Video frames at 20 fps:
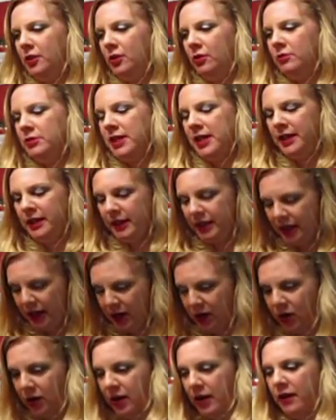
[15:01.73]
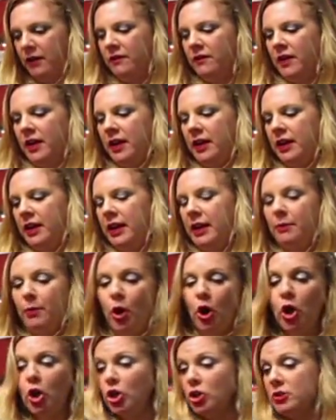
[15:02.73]
taking care of him
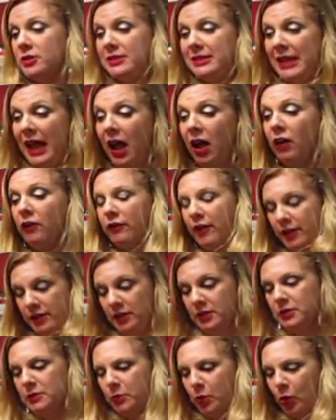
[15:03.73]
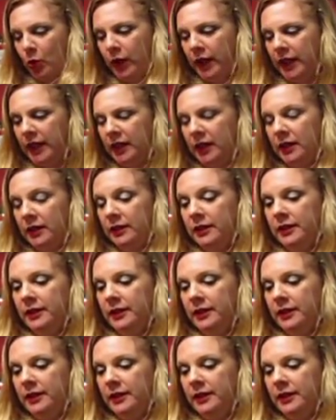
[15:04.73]
or herself at this point,